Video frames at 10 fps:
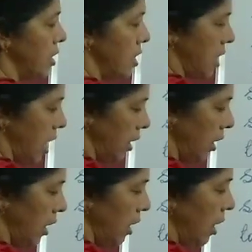weight is
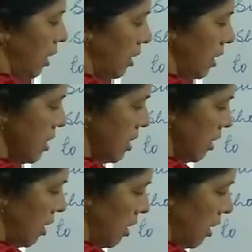hung? It is